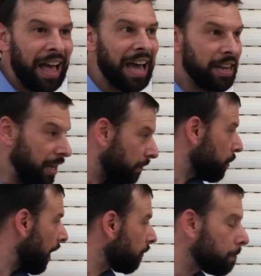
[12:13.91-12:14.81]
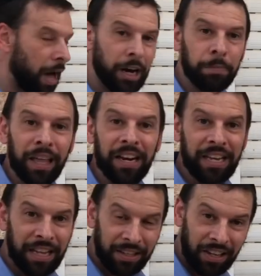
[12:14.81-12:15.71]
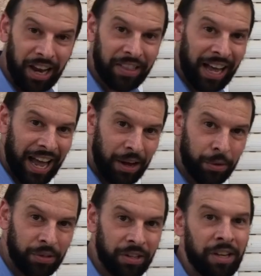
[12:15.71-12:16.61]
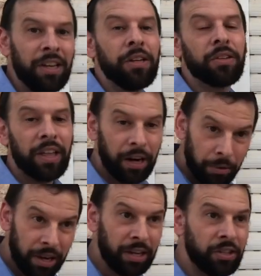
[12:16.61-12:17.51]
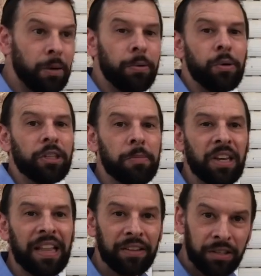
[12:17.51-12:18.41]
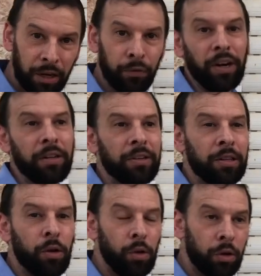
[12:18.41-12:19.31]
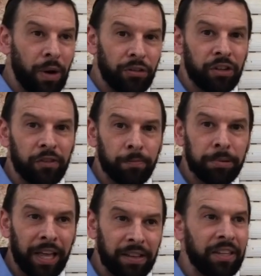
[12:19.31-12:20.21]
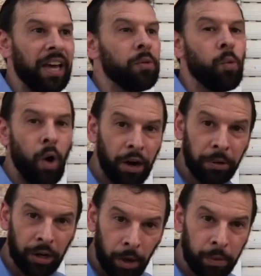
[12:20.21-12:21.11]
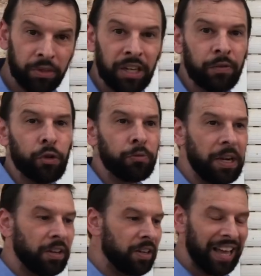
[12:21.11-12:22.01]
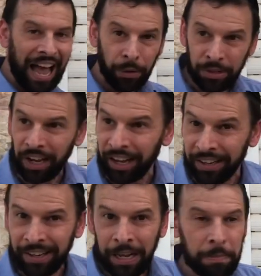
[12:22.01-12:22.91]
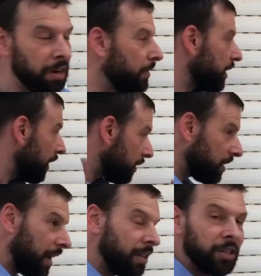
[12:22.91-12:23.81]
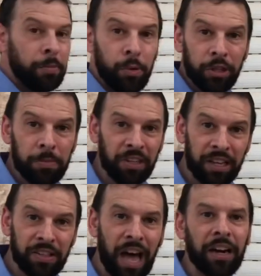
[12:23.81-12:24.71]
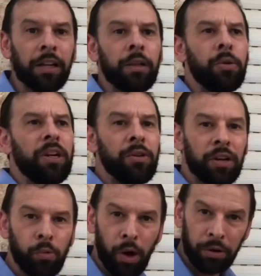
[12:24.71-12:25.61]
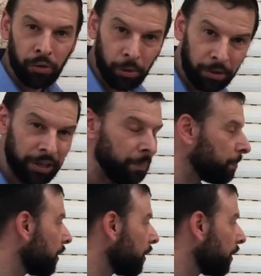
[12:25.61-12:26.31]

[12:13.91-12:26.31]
And if you have a potted plant inside the house, so then already some poskim say that's different. The whole question of planting and watering, all those things for Shemitah, is outside. But if it's inside, some poskim say it's not included, you can water normally.